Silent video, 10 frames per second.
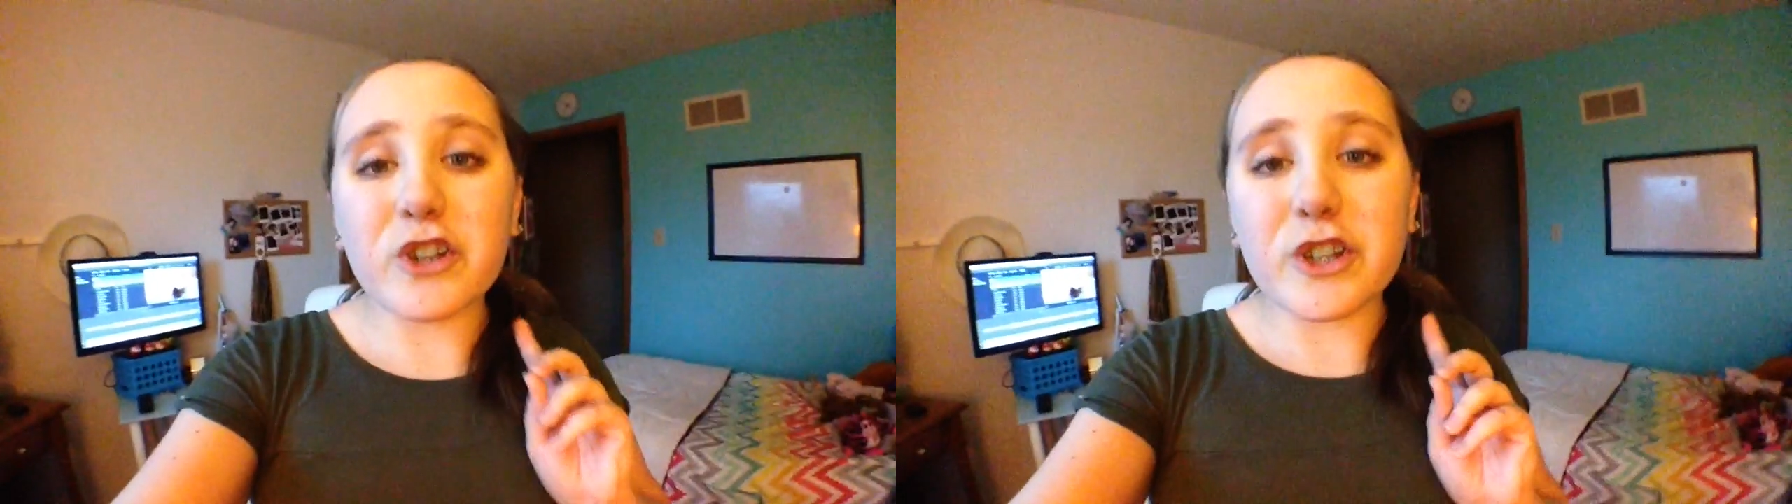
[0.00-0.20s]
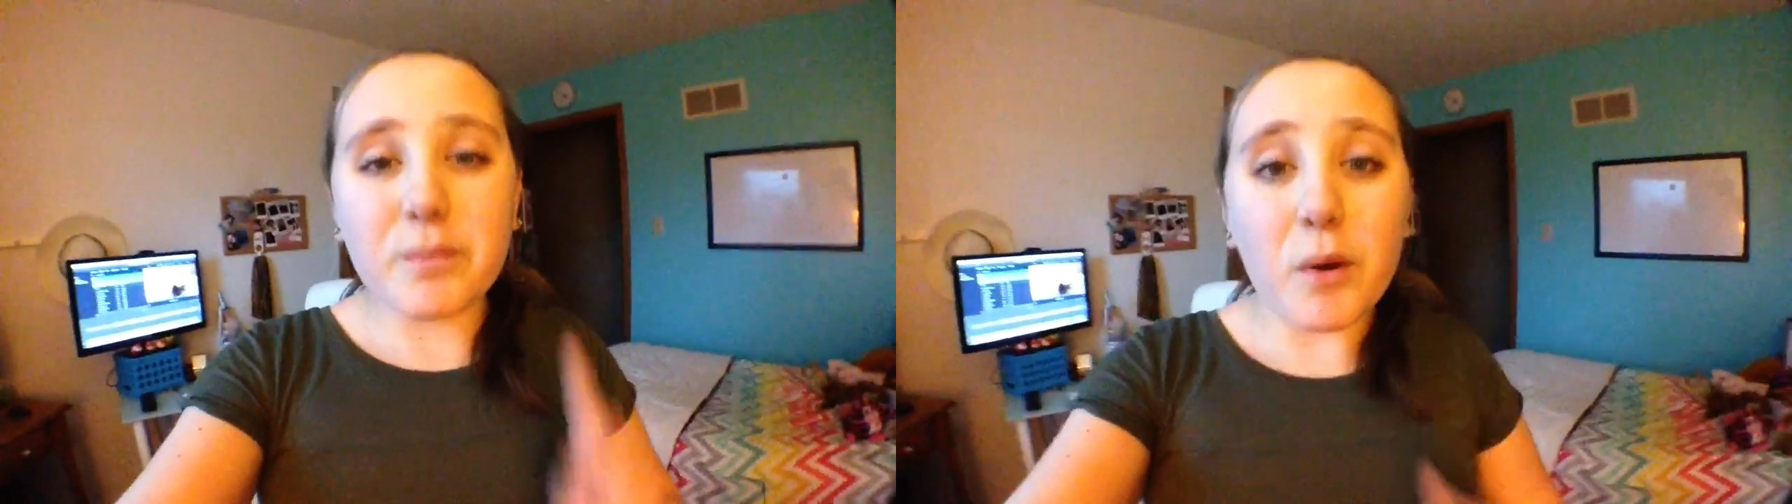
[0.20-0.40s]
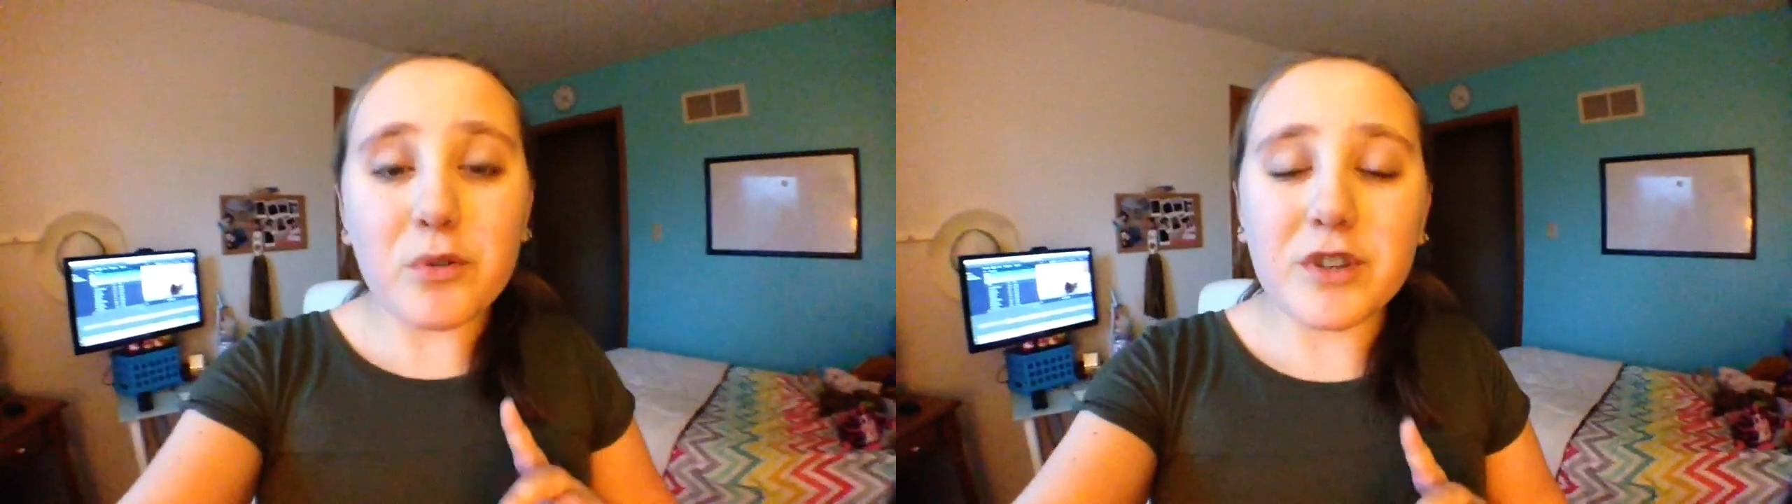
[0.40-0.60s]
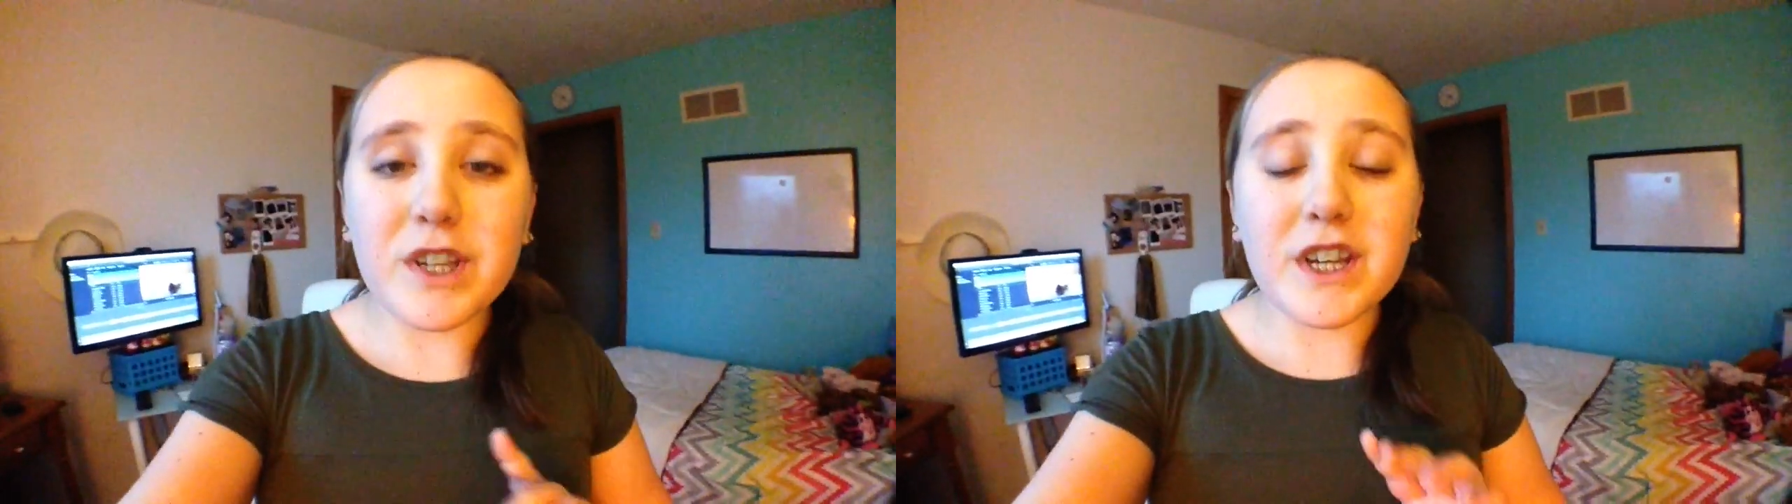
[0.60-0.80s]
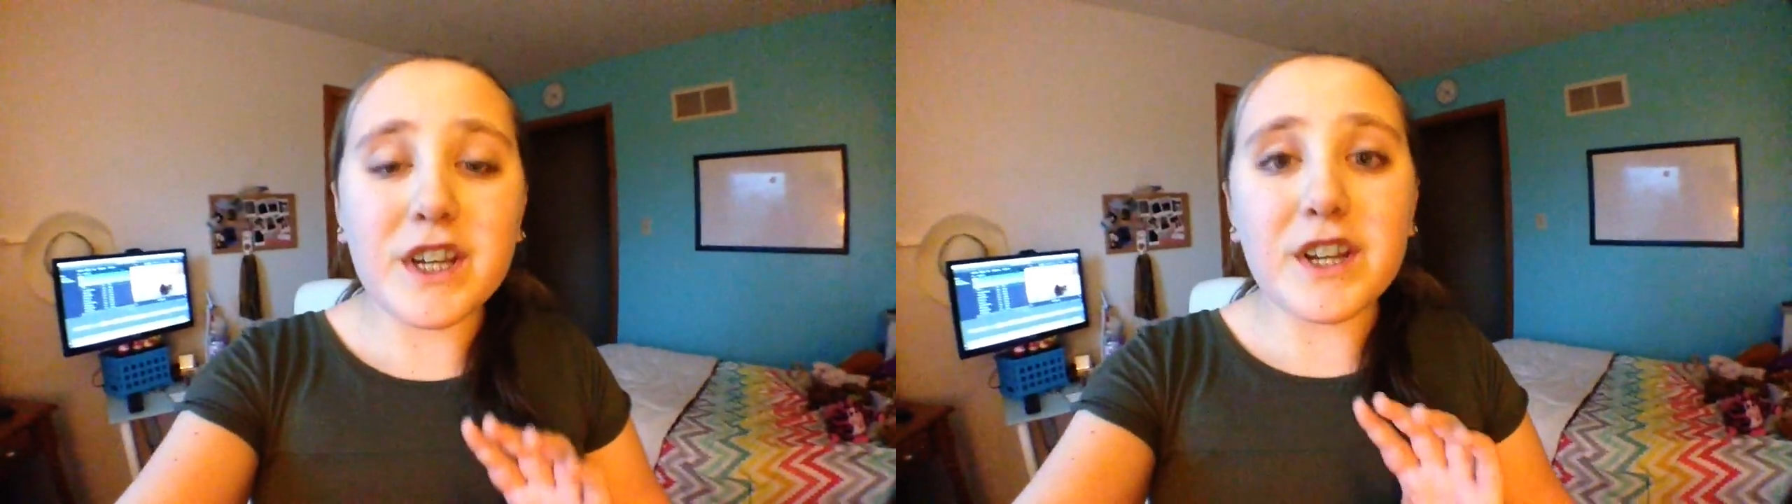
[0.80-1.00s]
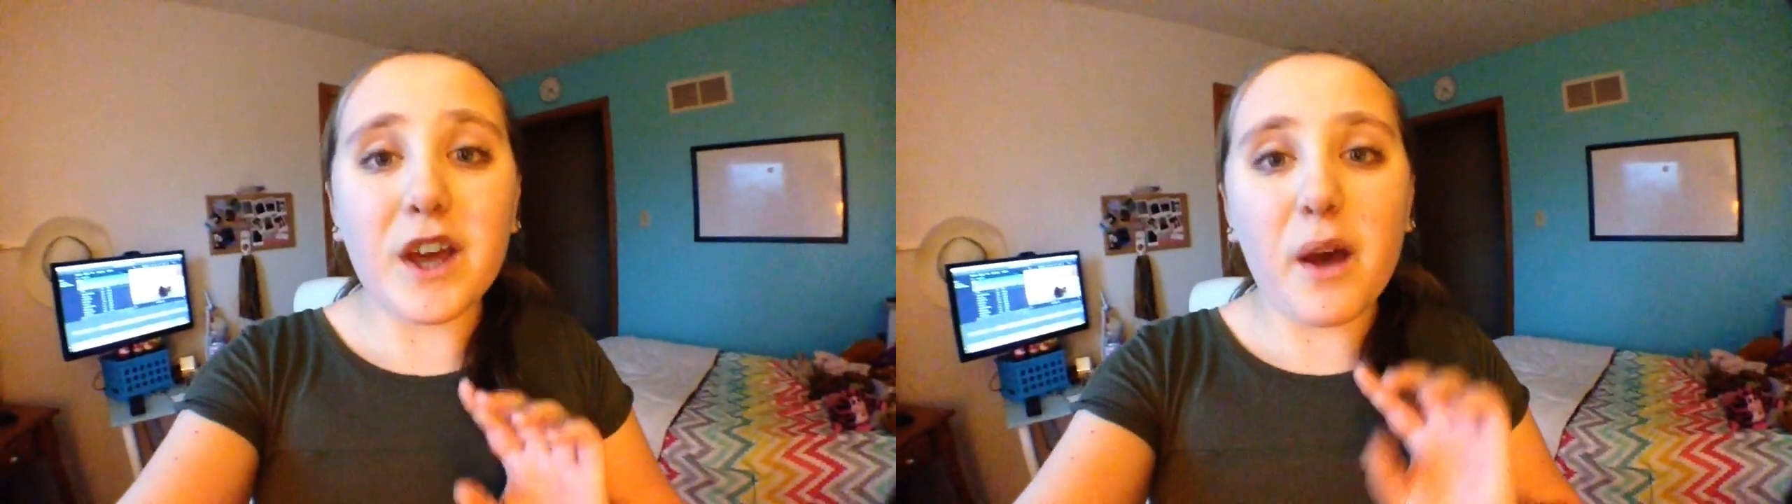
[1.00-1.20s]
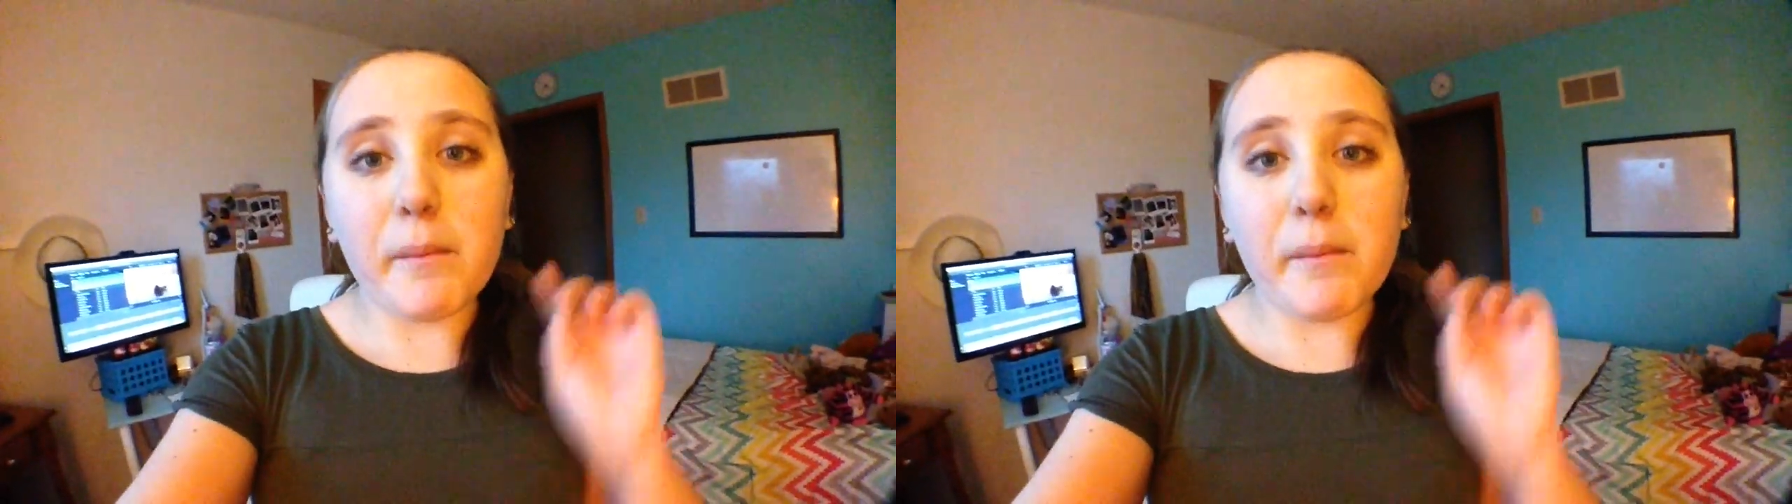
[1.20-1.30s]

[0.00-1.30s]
just posted